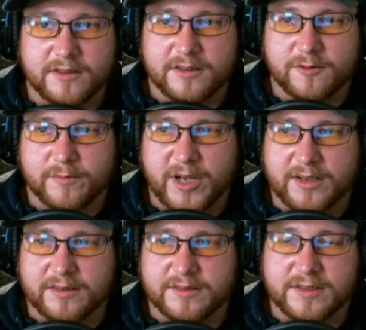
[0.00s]
now that we're
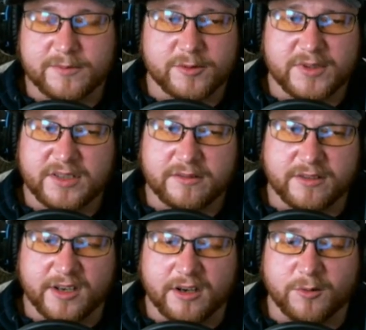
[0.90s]
back in the temple, we need to
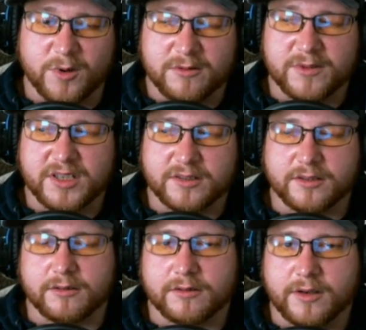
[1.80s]
figure out where we need to
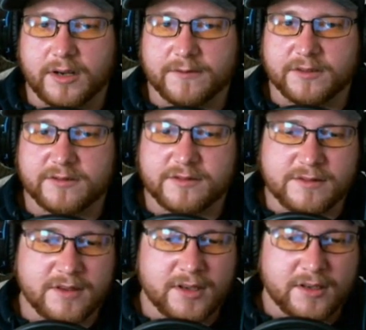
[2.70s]
go to craft these.
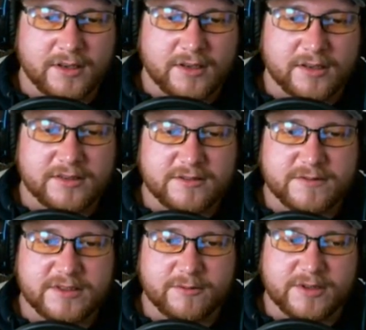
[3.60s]
And this
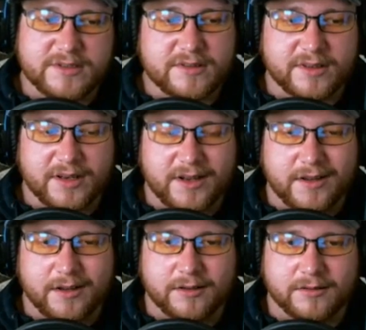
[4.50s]
was the question that I
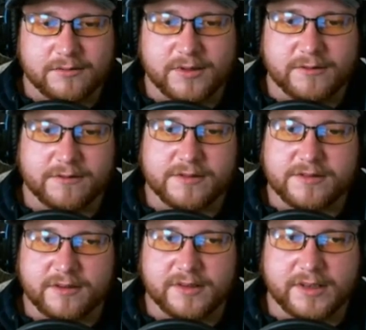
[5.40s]
had when I first
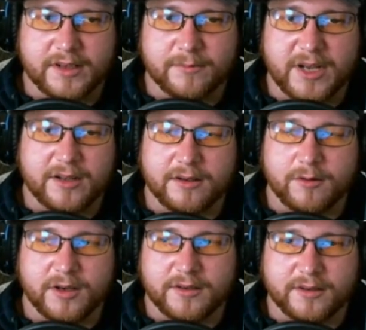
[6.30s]
started the game. I had
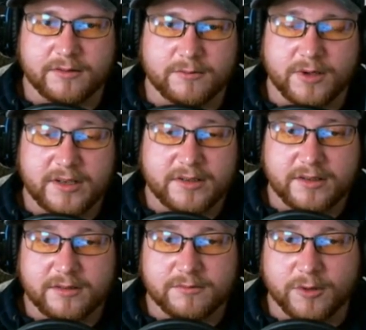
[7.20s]
no idea what I
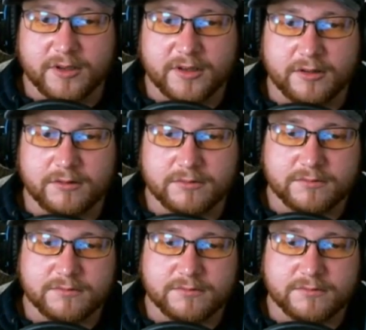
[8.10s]
needed, where to go.